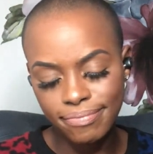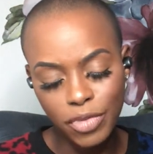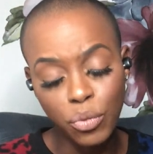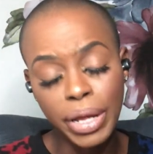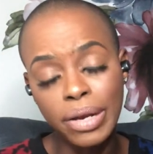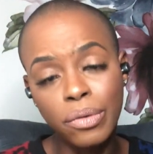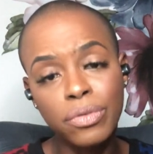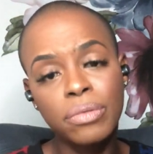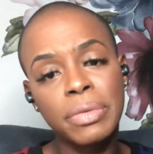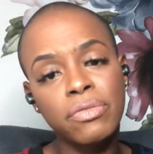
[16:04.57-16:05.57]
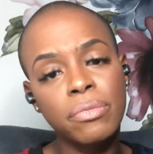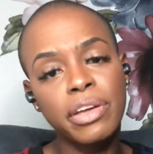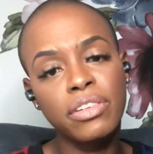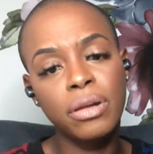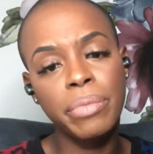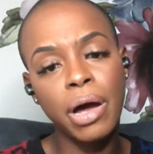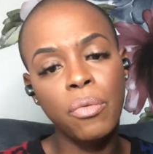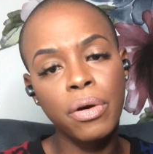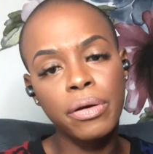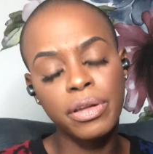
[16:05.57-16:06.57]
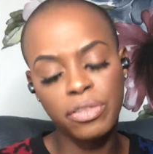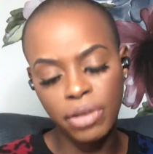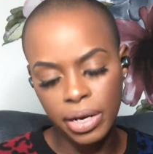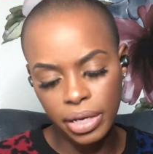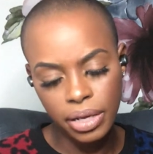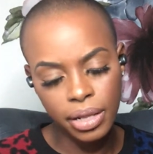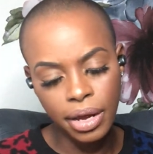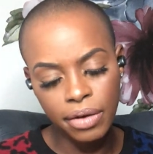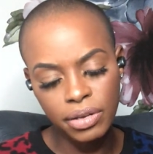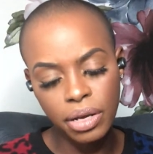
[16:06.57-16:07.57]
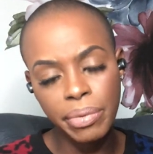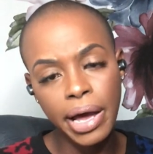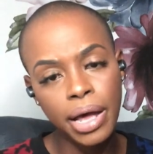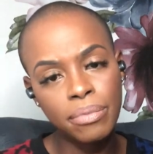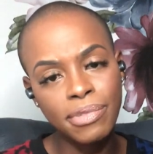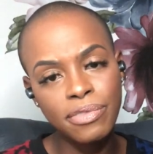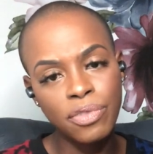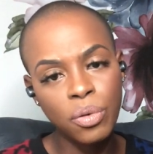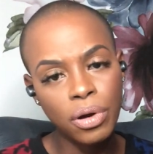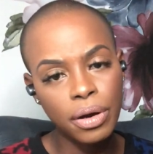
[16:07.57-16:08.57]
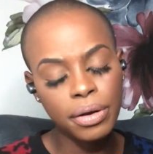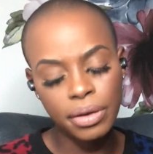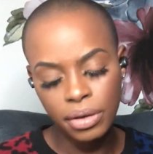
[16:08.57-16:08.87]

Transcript: you waiting on some information about work. You're trying to get clarity about how to move forward.